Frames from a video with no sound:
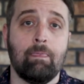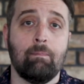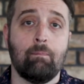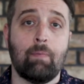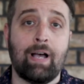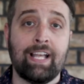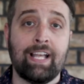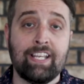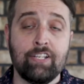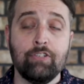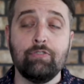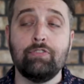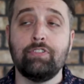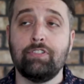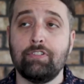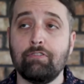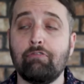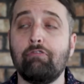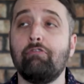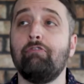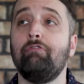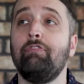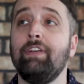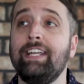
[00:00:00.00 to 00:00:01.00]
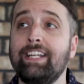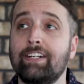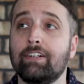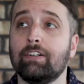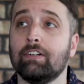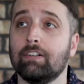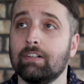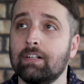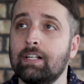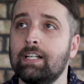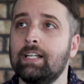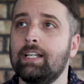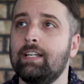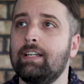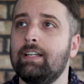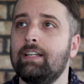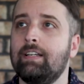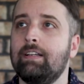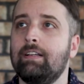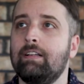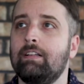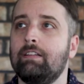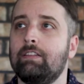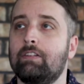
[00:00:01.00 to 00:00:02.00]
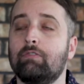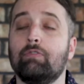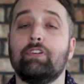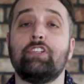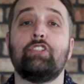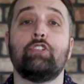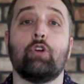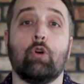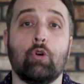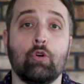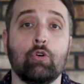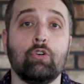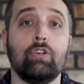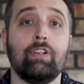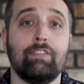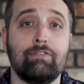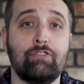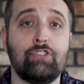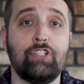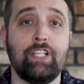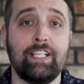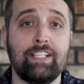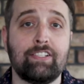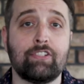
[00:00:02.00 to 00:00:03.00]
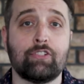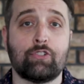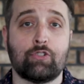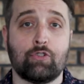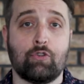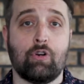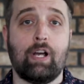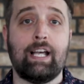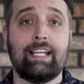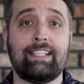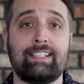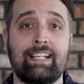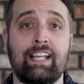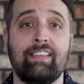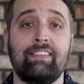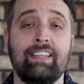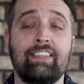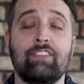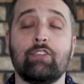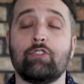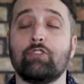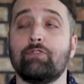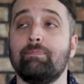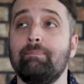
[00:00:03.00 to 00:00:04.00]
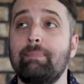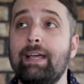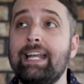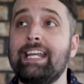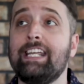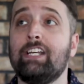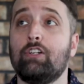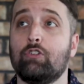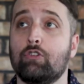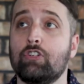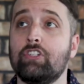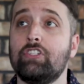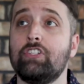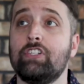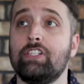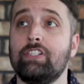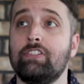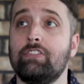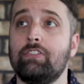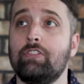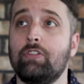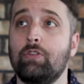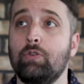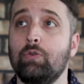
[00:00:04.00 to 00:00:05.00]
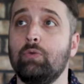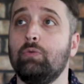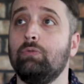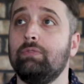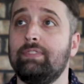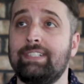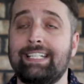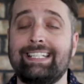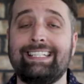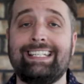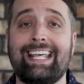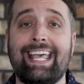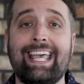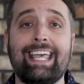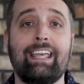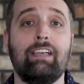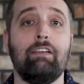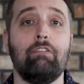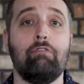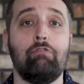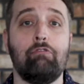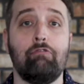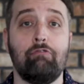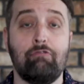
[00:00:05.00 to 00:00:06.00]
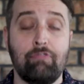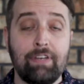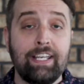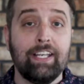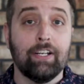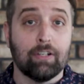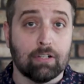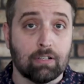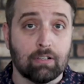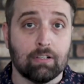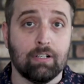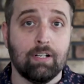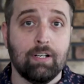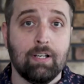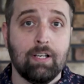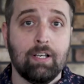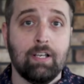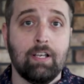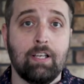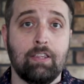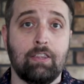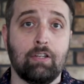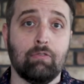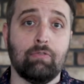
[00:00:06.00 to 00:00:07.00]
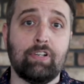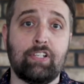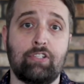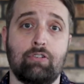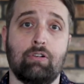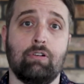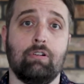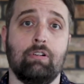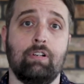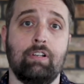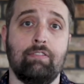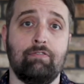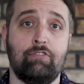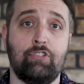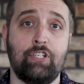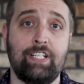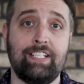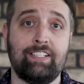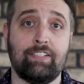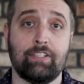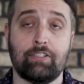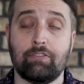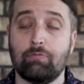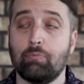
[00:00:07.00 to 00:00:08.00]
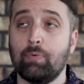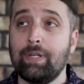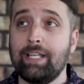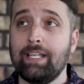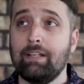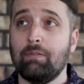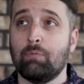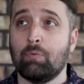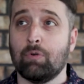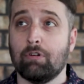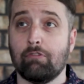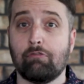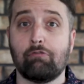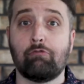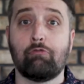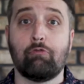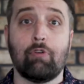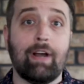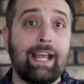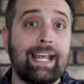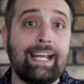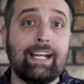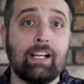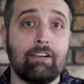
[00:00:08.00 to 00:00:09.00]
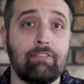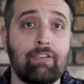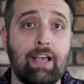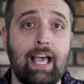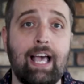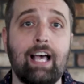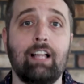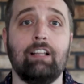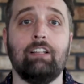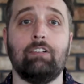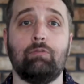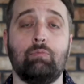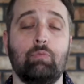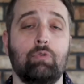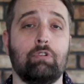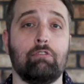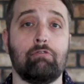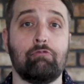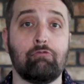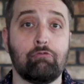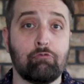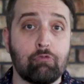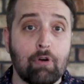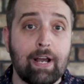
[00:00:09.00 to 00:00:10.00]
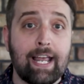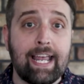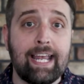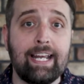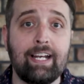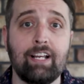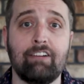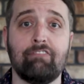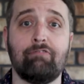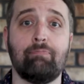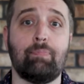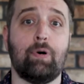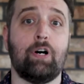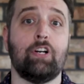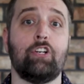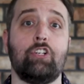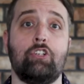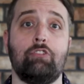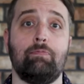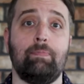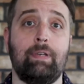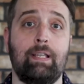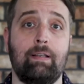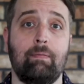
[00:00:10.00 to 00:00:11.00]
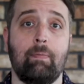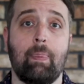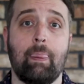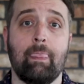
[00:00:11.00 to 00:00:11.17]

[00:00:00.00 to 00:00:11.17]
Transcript: I used to fear the return of Jesus Christ. And I think there's many Christians who today fear the return of Jesus. We're afraid of hell and we're afraid of punishment.